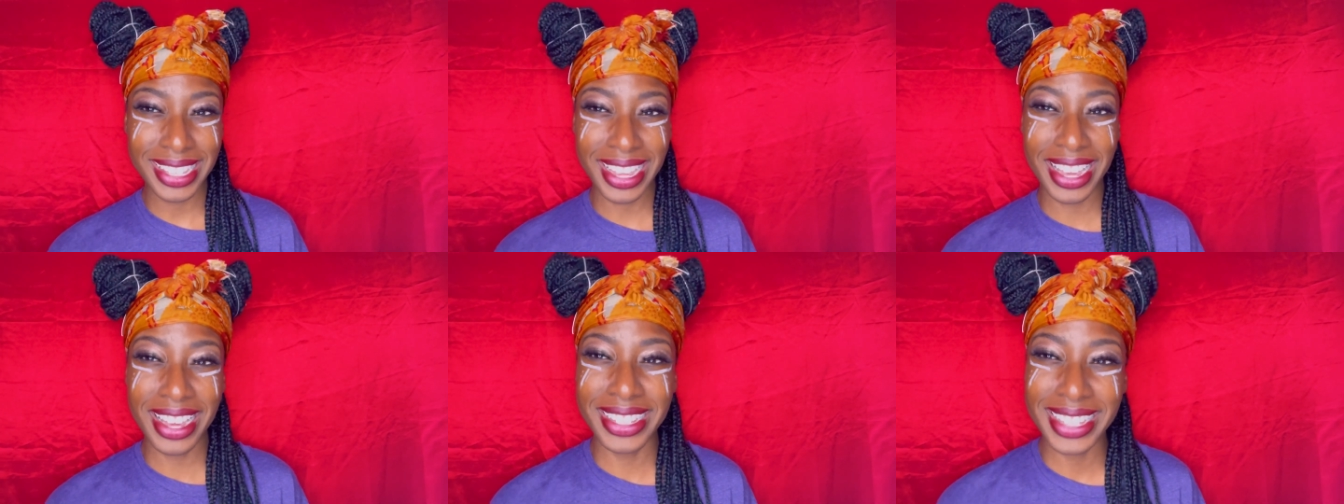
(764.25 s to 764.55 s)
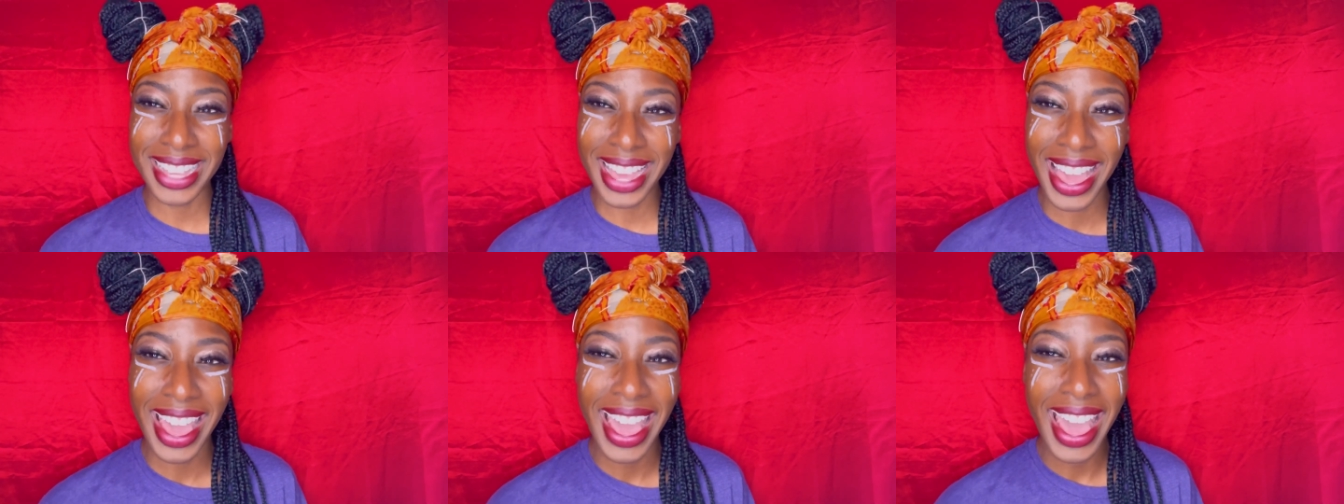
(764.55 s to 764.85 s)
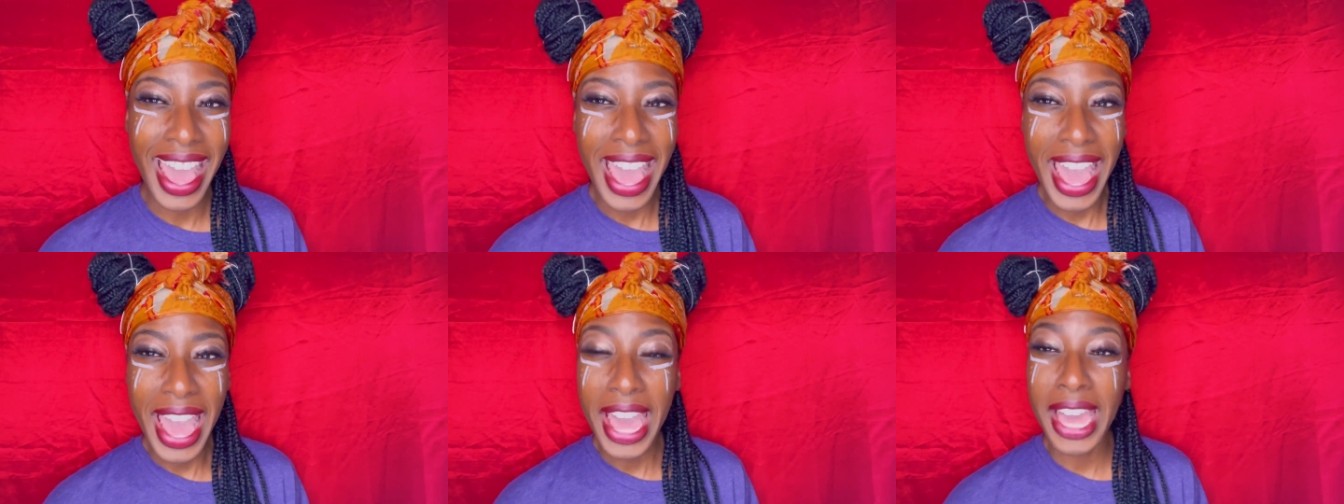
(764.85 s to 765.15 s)
I was like,
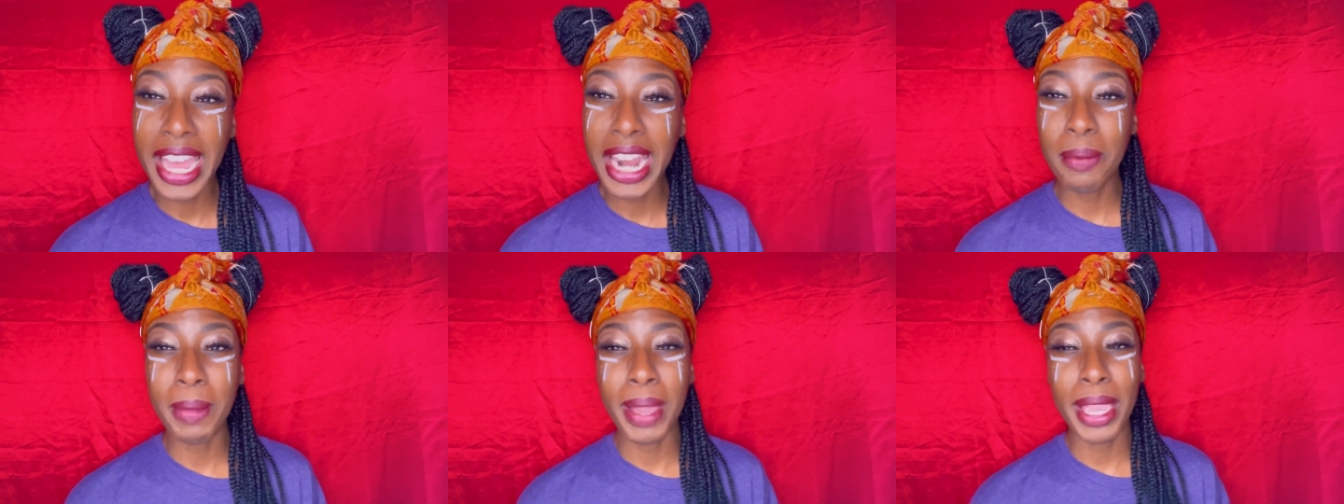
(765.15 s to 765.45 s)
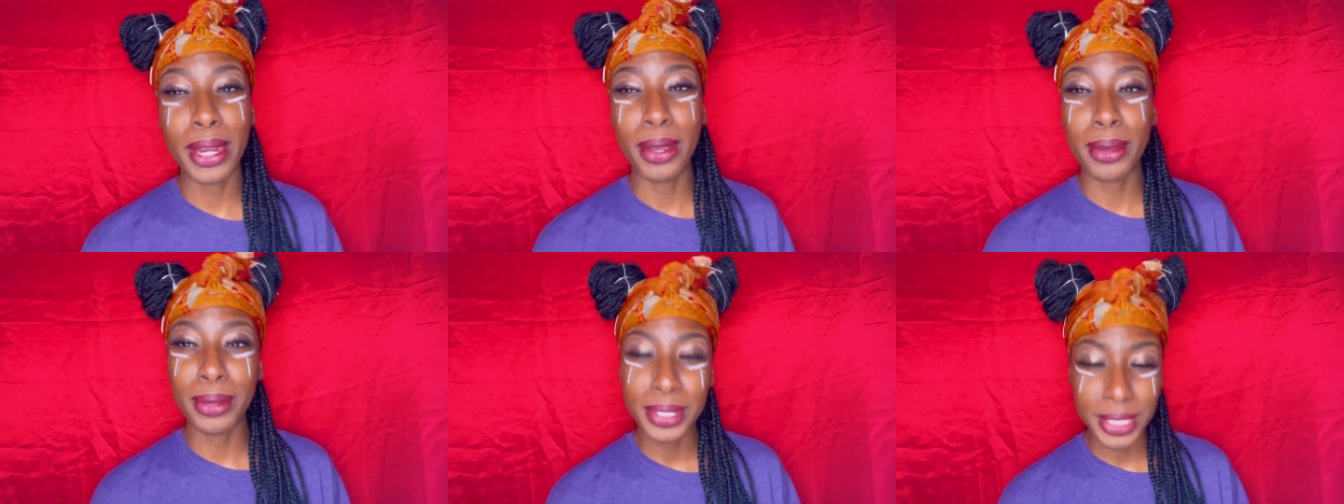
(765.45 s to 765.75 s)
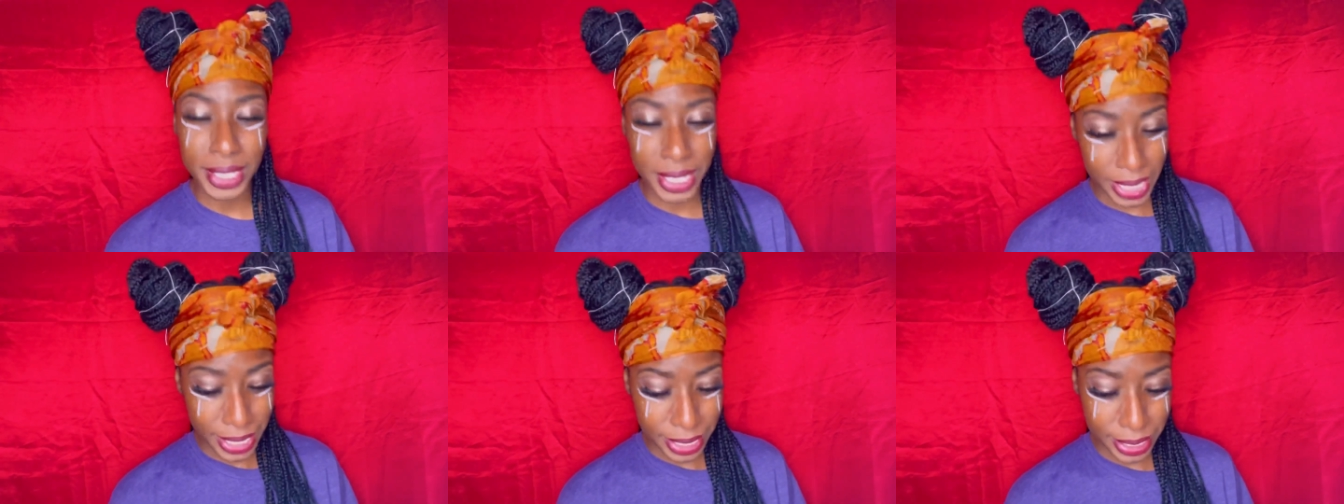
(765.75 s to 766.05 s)
it didn't make no
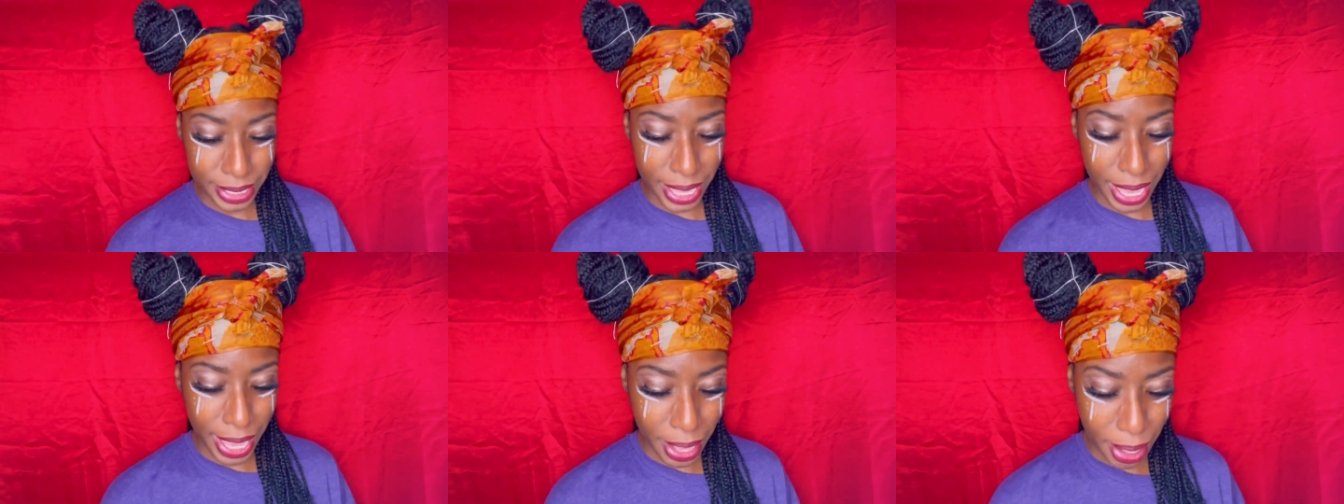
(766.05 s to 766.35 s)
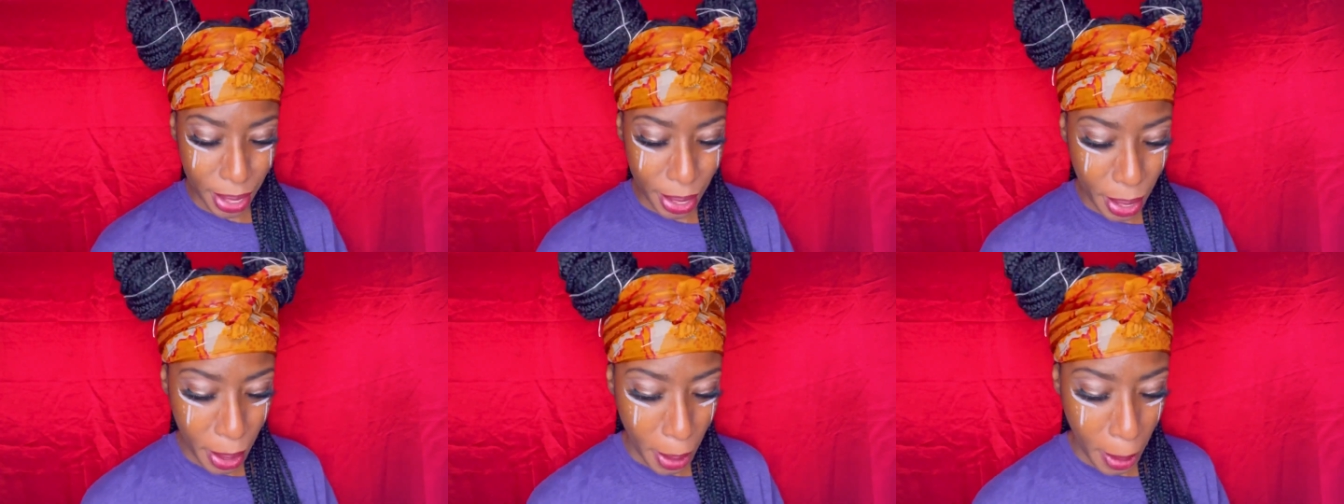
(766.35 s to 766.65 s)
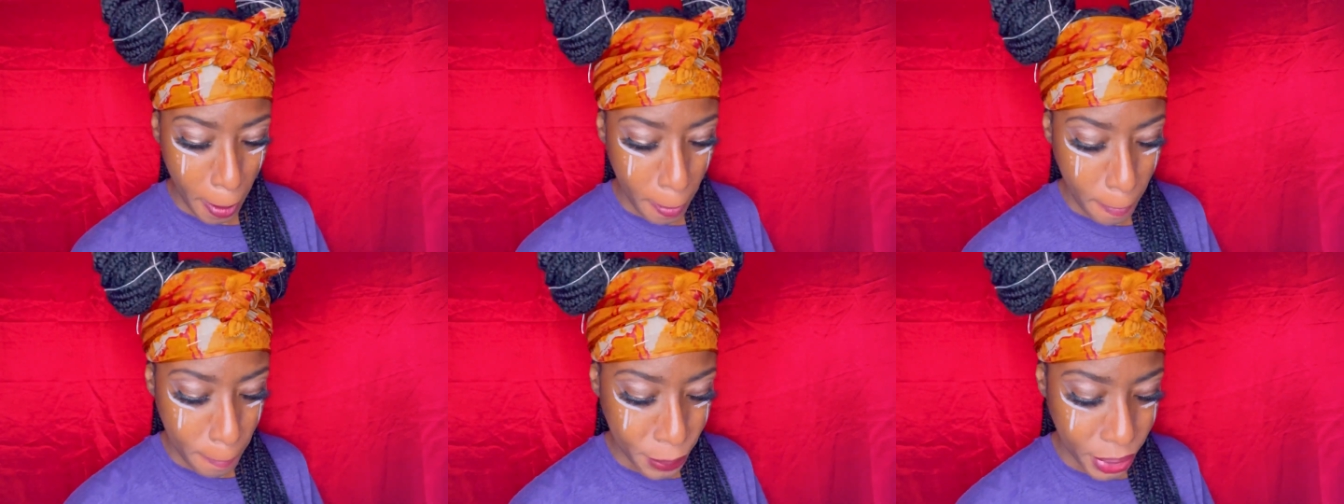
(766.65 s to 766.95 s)
sense at all,